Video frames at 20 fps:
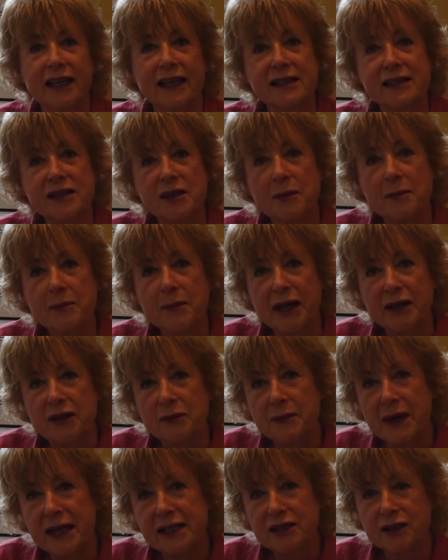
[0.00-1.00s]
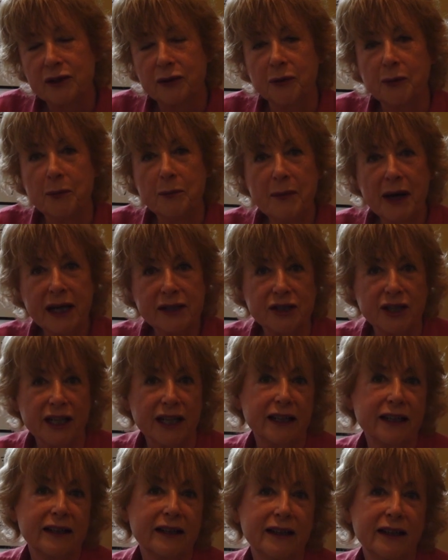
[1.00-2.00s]
is the mathematical
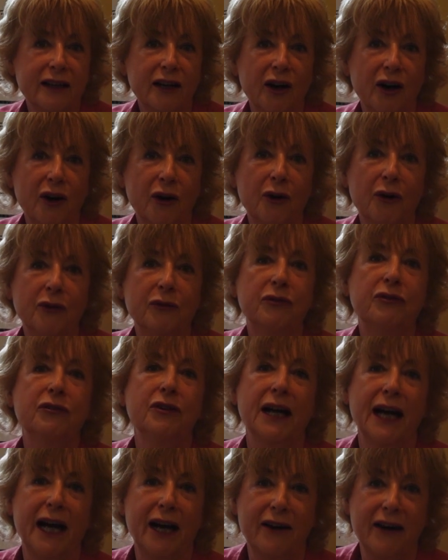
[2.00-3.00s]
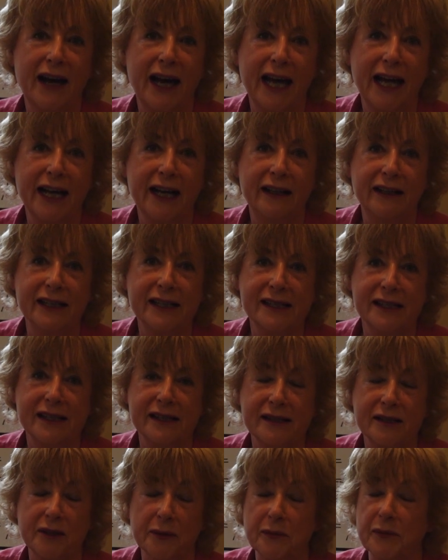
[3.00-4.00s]
magic of our AI
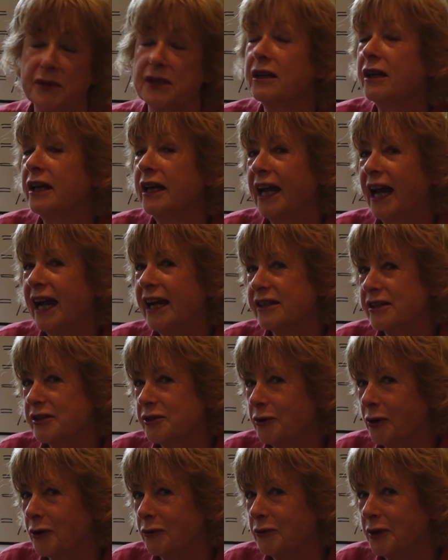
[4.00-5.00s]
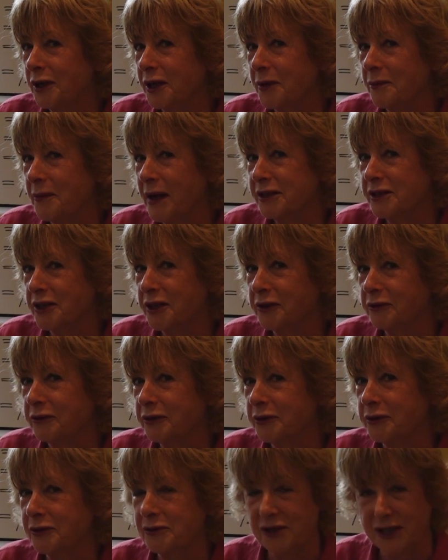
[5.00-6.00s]
systems. It's not really magic, of
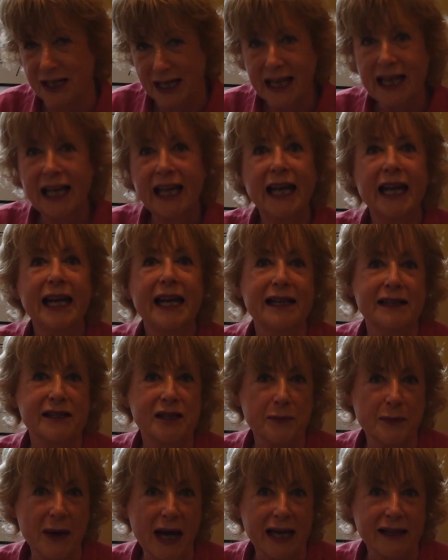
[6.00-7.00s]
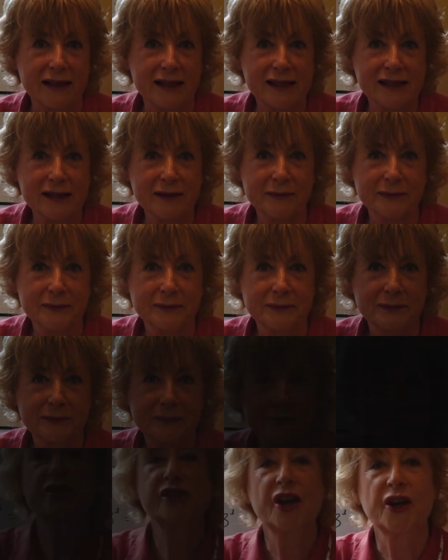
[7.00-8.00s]
course, it's maths.
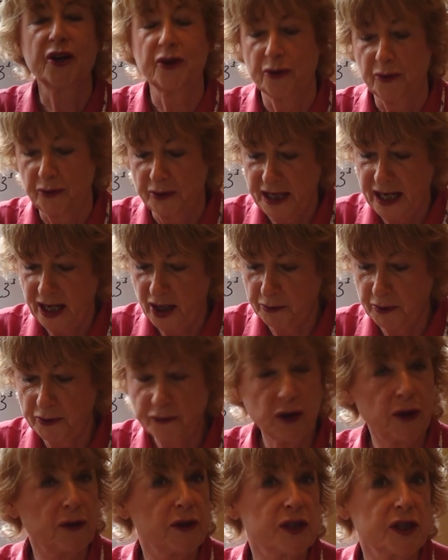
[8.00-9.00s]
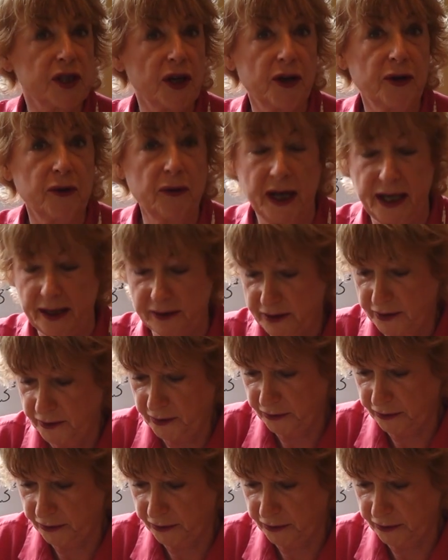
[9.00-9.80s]
So now we've got the dough out of the